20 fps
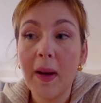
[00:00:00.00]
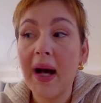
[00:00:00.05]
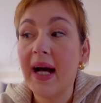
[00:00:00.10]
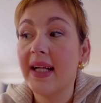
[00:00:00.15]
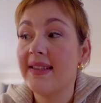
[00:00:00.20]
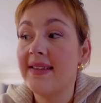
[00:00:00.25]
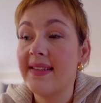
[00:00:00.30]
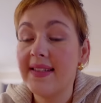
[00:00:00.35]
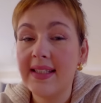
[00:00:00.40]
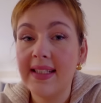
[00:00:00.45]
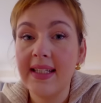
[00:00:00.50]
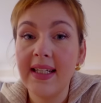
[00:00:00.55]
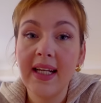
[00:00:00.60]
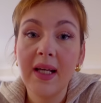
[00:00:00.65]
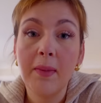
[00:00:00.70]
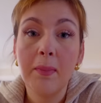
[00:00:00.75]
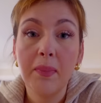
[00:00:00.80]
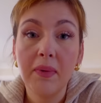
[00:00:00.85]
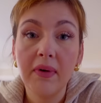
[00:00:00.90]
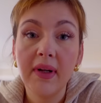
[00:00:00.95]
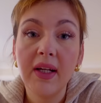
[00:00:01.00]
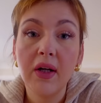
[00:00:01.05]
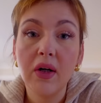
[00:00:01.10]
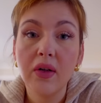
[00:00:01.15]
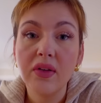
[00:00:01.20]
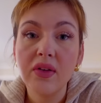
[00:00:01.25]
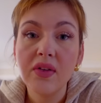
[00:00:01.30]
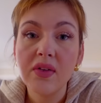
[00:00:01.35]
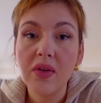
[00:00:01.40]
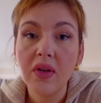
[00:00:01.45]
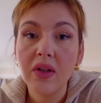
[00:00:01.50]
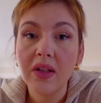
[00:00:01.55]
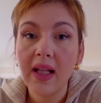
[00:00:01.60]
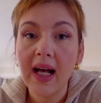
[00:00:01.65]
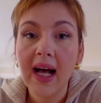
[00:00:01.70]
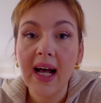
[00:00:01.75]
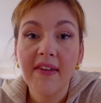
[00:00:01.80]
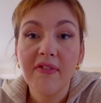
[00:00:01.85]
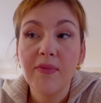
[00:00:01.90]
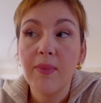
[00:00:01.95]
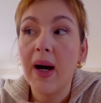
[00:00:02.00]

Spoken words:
And today, pre-orders go live,